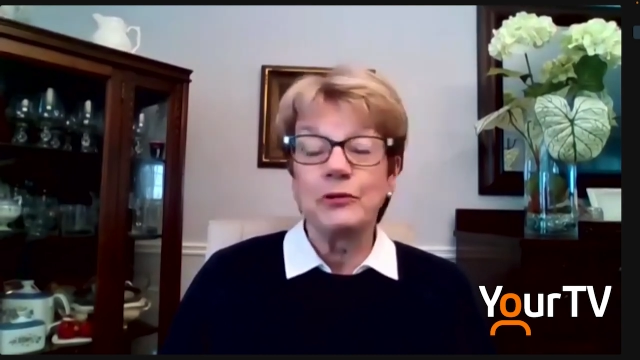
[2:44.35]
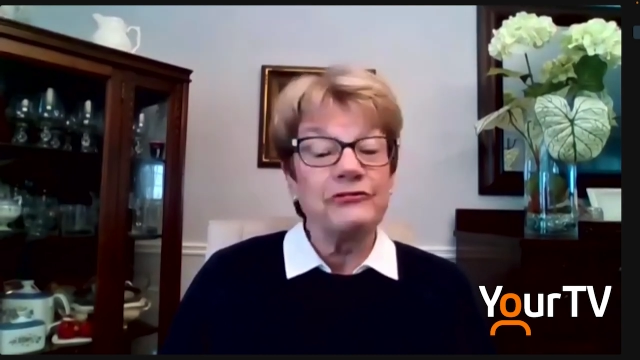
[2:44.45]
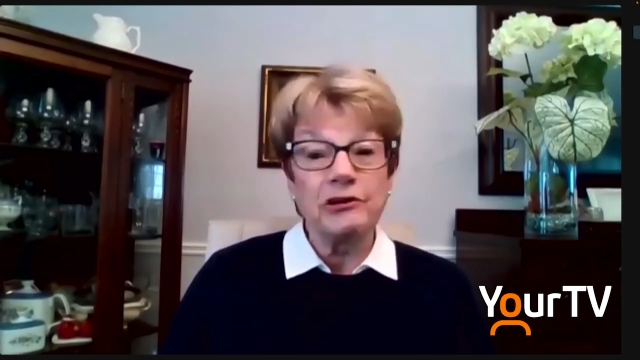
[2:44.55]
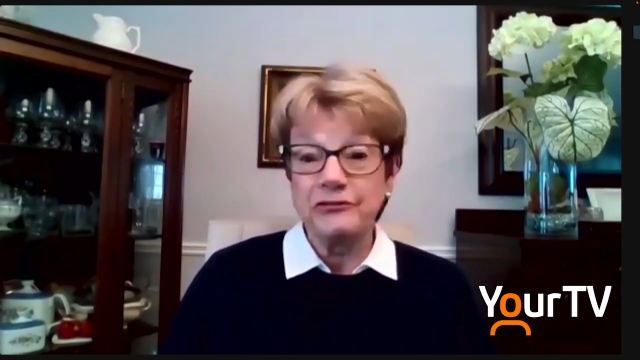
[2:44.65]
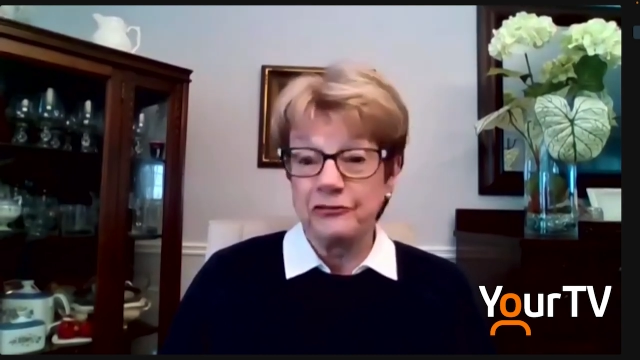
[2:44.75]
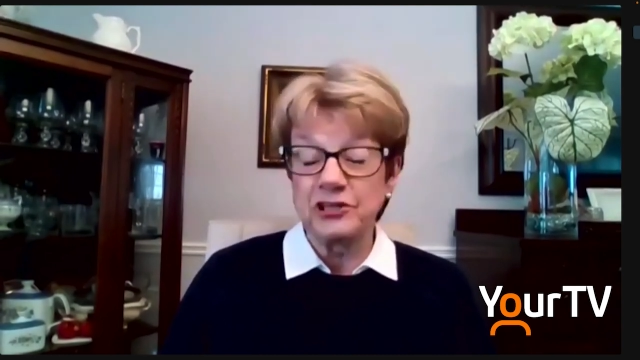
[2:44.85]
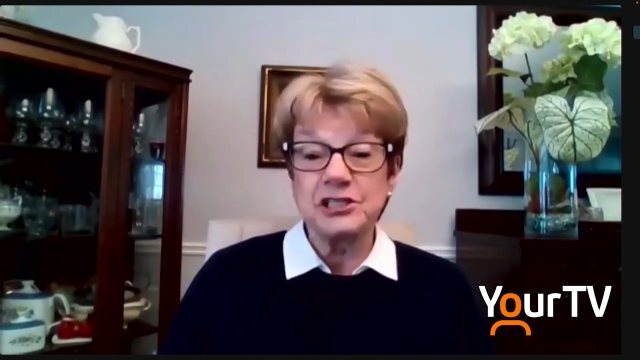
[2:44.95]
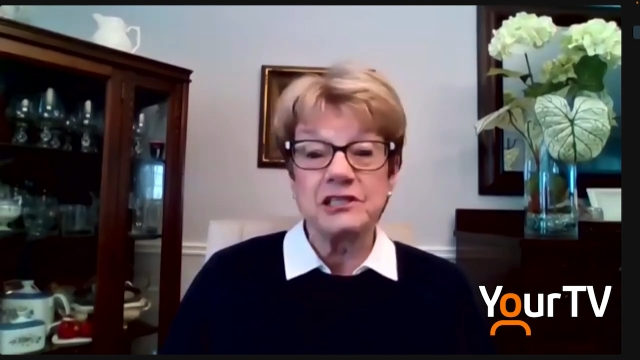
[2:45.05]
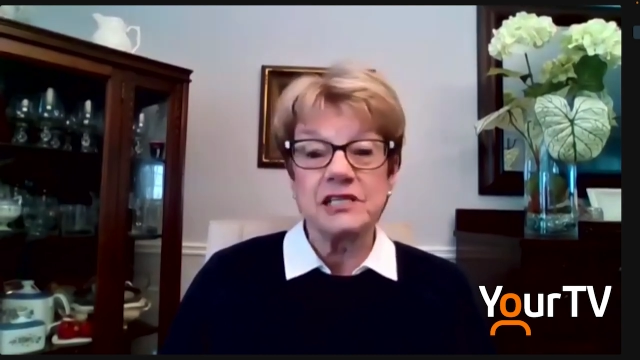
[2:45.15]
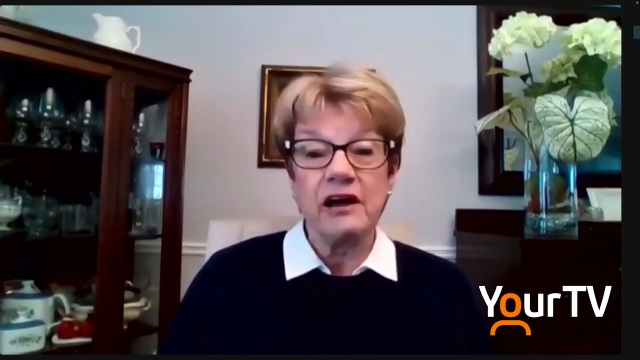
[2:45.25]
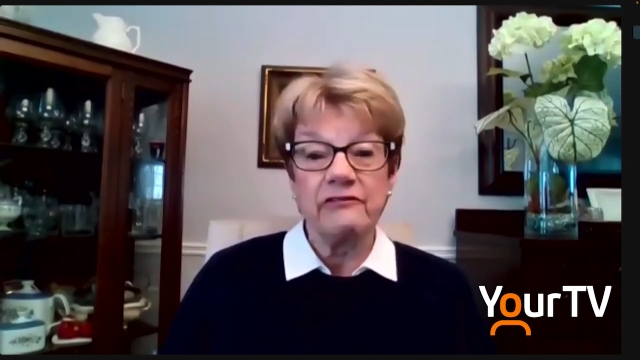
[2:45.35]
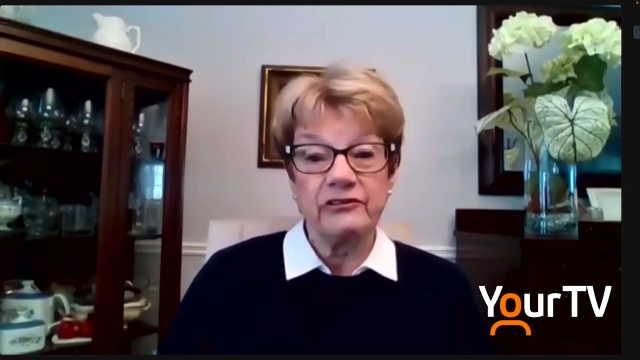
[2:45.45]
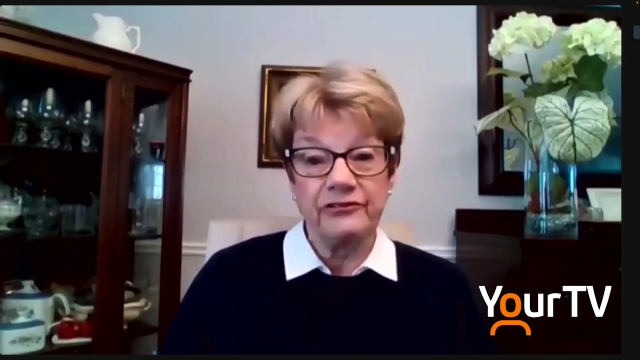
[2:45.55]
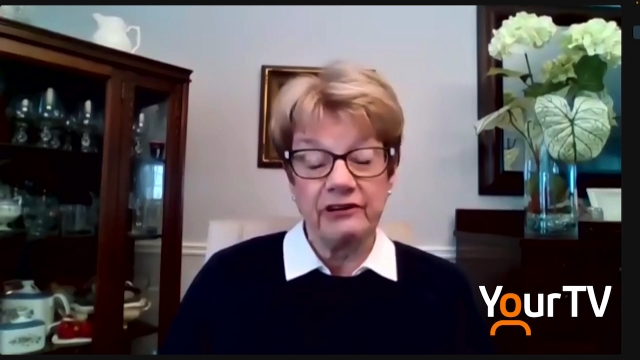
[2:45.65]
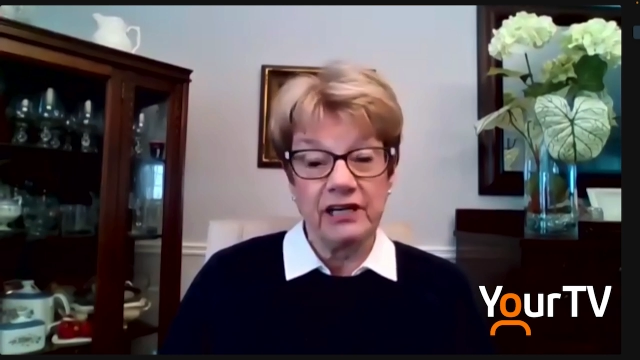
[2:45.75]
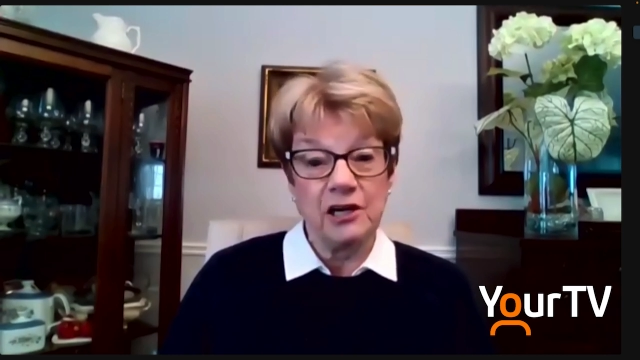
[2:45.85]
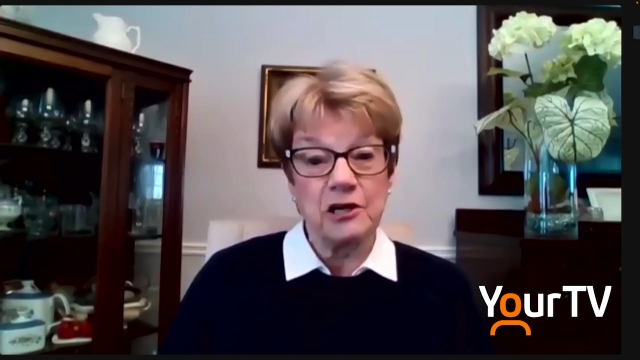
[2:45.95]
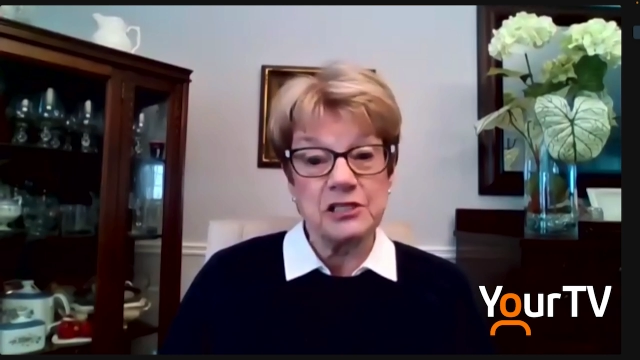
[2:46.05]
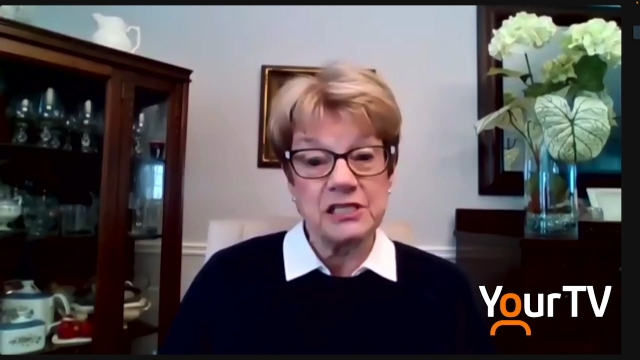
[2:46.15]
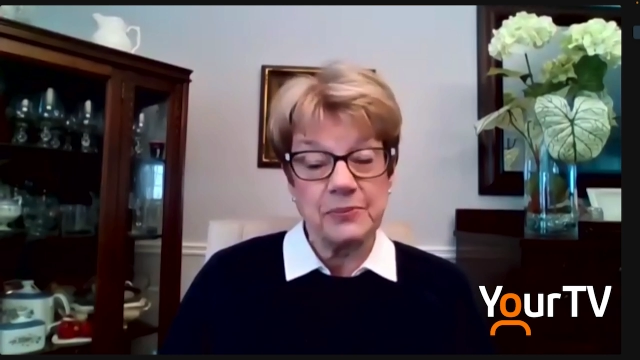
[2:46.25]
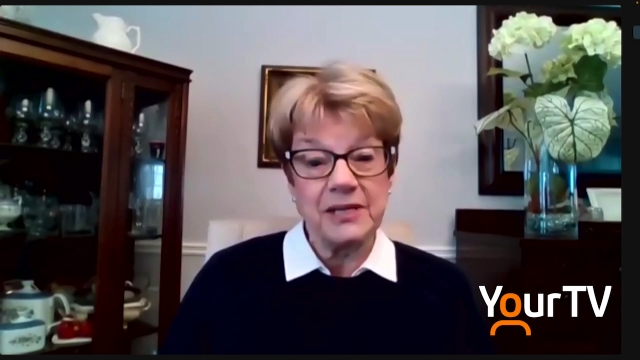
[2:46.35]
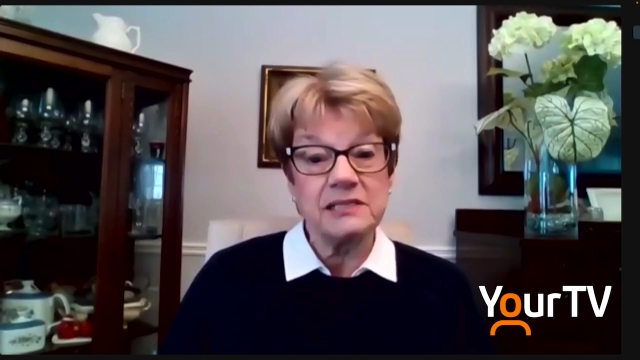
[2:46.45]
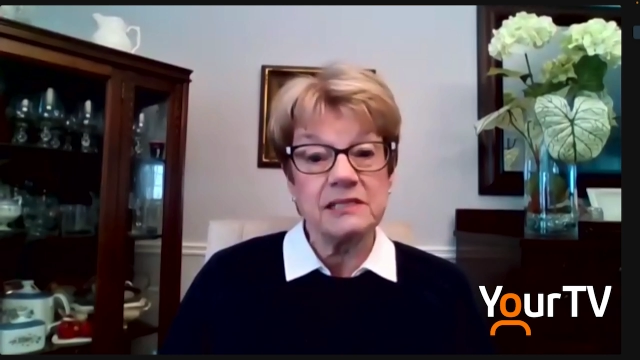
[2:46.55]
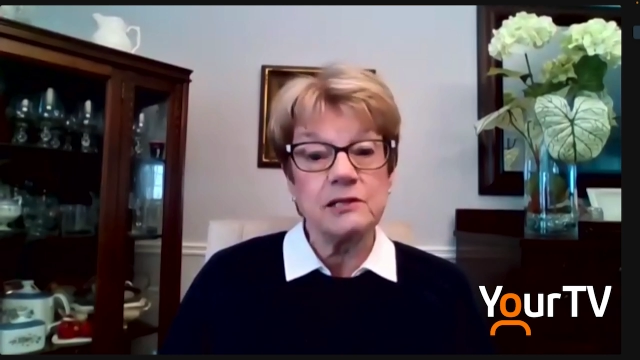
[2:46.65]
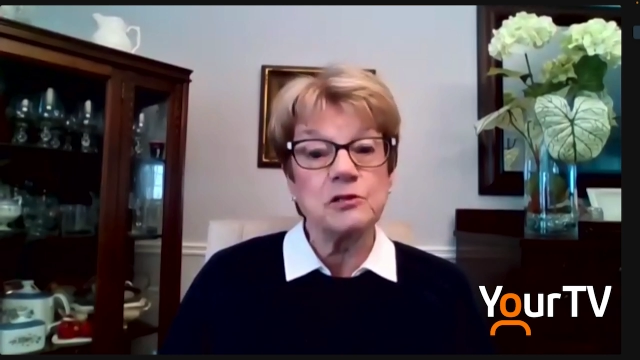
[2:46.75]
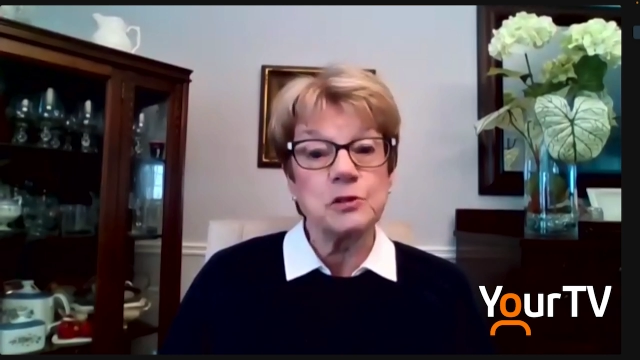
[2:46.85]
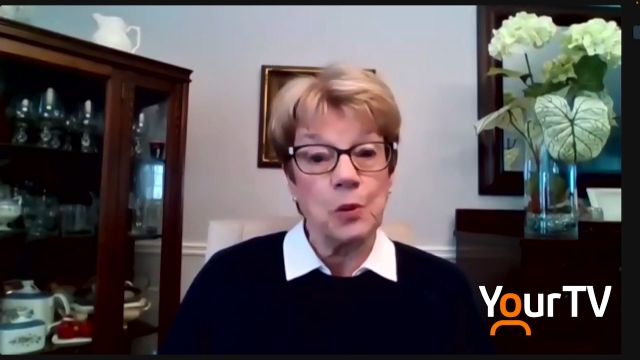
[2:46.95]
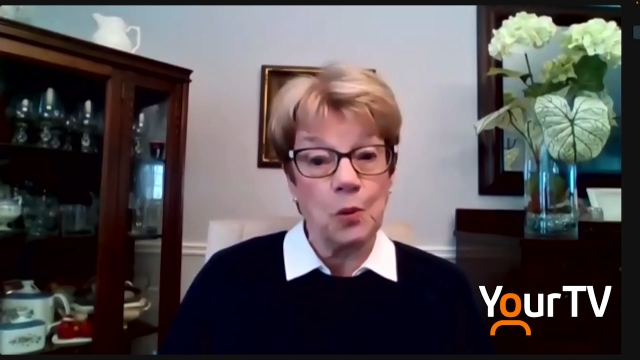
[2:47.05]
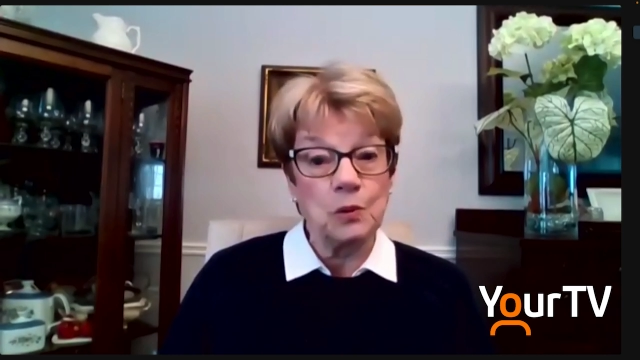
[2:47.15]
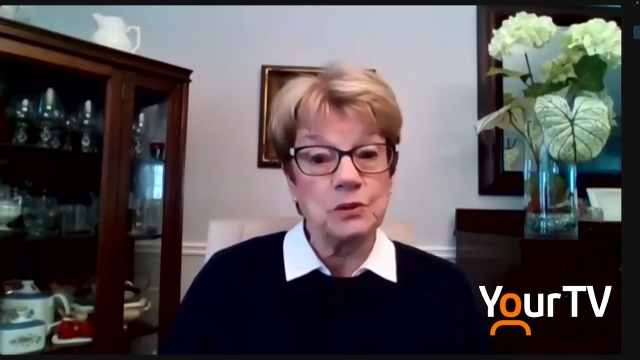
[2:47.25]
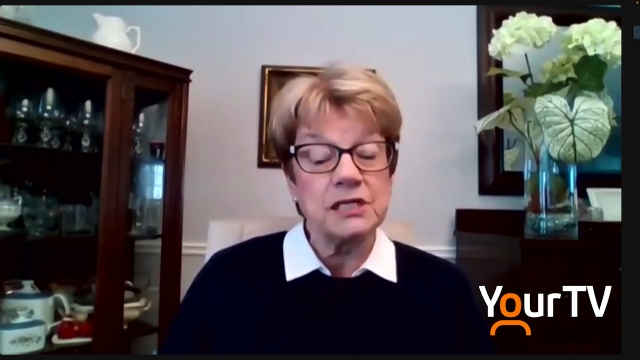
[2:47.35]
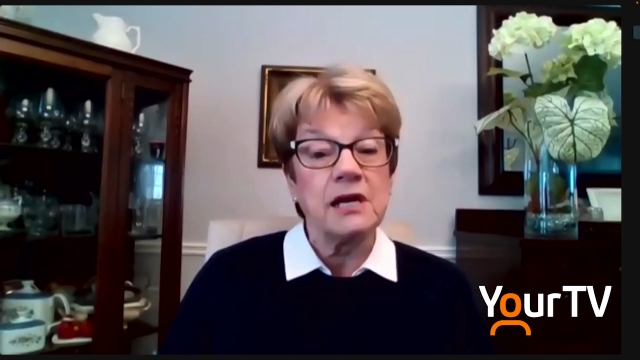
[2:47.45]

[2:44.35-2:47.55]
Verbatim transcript: very fortunate to have a very large space there to hold